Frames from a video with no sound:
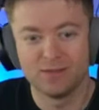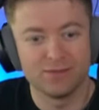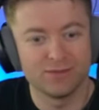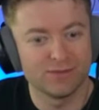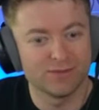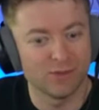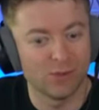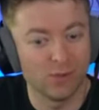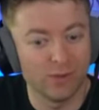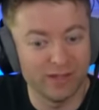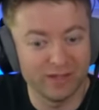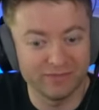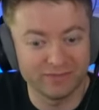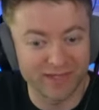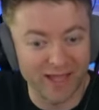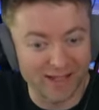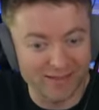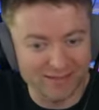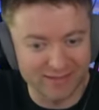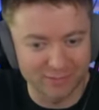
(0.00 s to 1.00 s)
So if
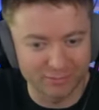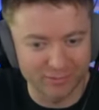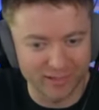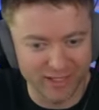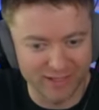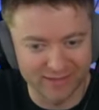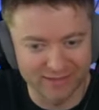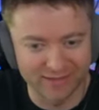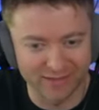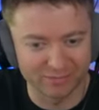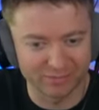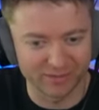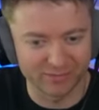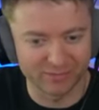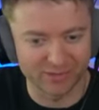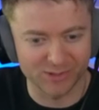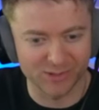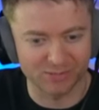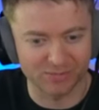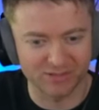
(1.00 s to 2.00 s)
that's the plan and they play
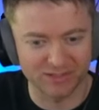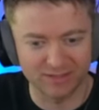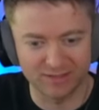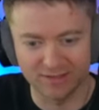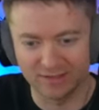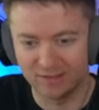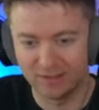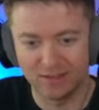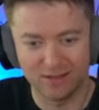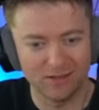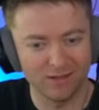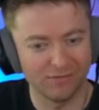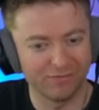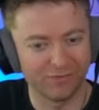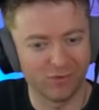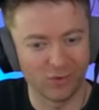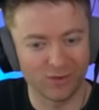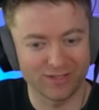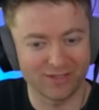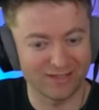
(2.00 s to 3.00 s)
bishop here, of
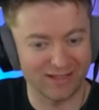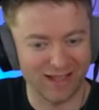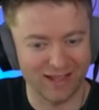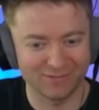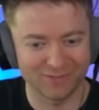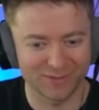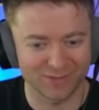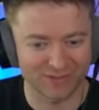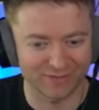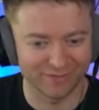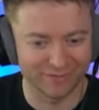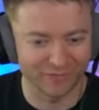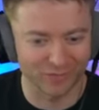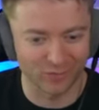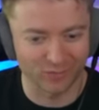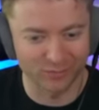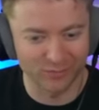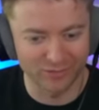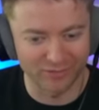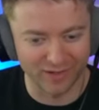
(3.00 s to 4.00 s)
course, I have just a
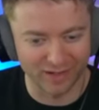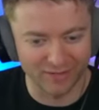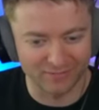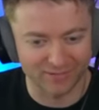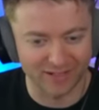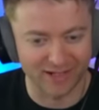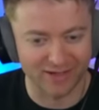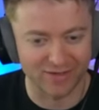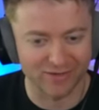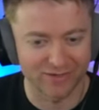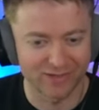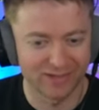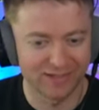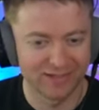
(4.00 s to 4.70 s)
full move up now